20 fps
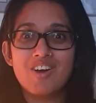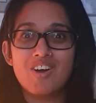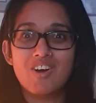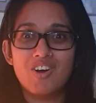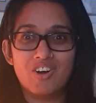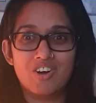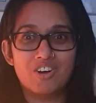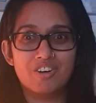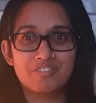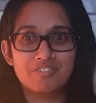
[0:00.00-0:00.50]

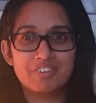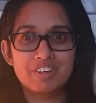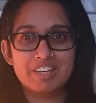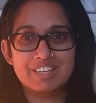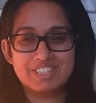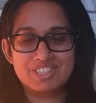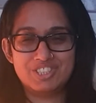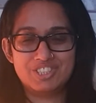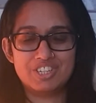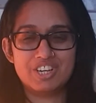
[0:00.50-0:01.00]
of a
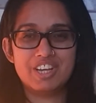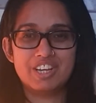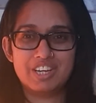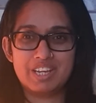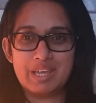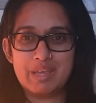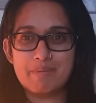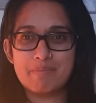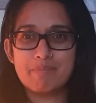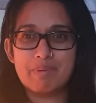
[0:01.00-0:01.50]

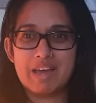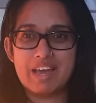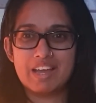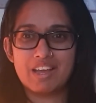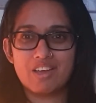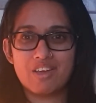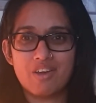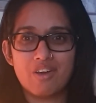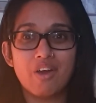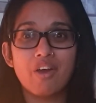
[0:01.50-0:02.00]
journey back
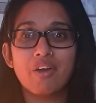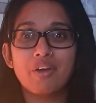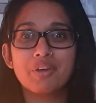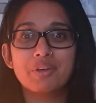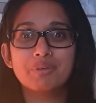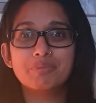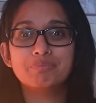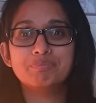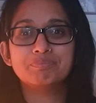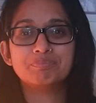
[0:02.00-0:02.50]

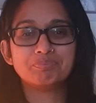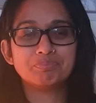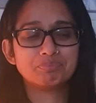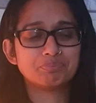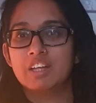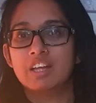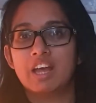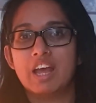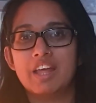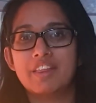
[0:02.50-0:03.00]
home.
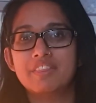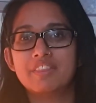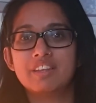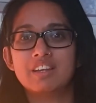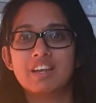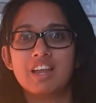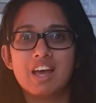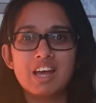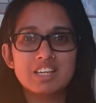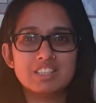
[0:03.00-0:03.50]
And the
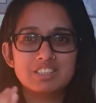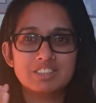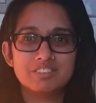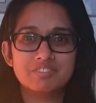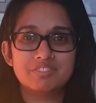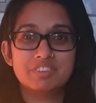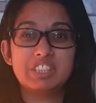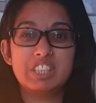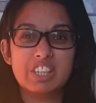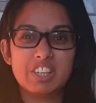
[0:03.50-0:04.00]
last
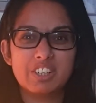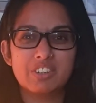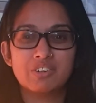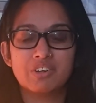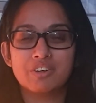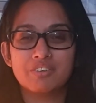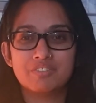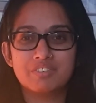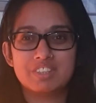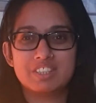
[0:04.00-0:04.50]
video
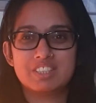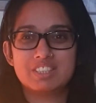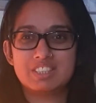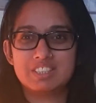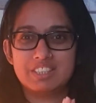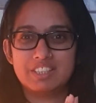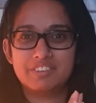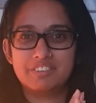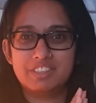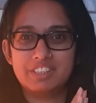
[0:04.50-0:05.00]
of this
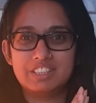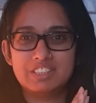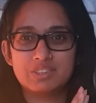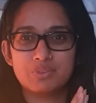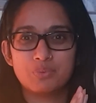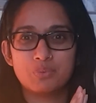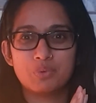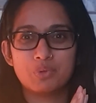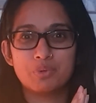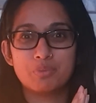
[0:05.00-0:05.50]
series
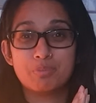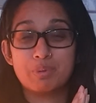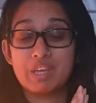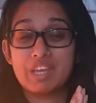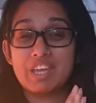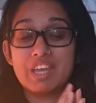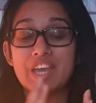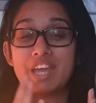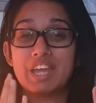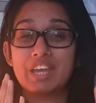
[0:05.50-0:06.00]
will
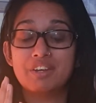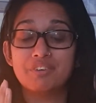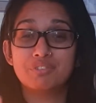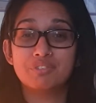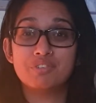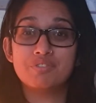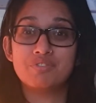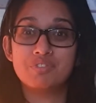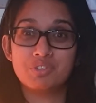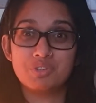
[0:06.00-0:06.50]
be a
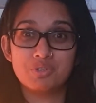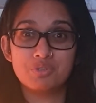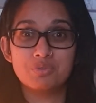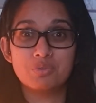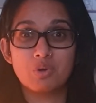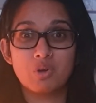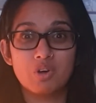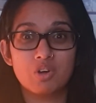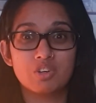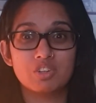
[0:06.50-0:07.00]

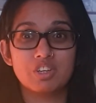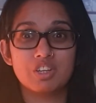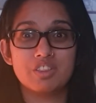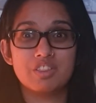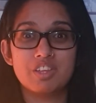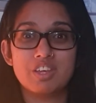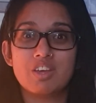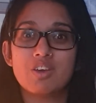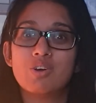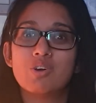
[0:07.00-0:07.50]
review on
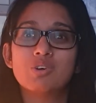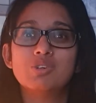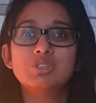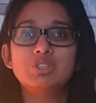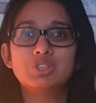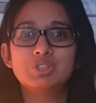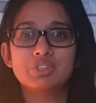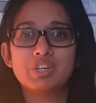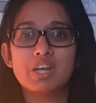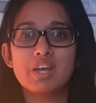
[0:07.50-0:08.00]
the whole
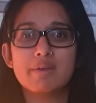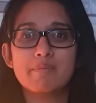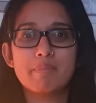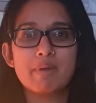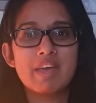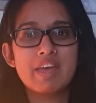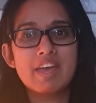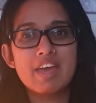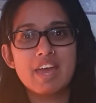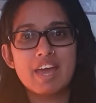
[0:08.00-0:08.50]
trip
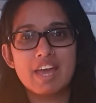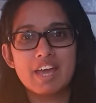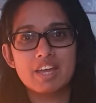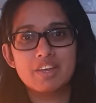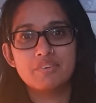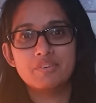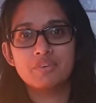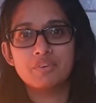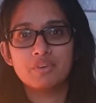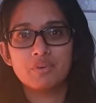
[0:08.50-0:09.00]

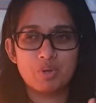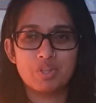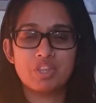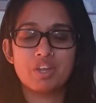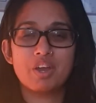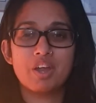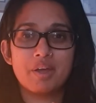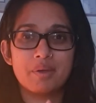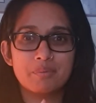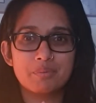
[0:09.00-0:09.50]
and whether
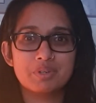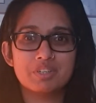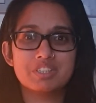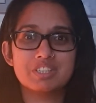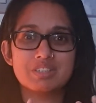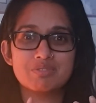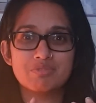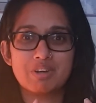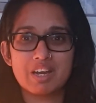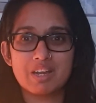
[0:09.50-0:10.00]
I would
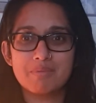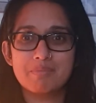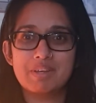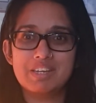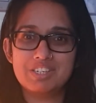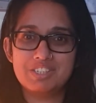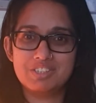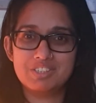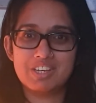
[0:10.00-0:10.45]
recommend you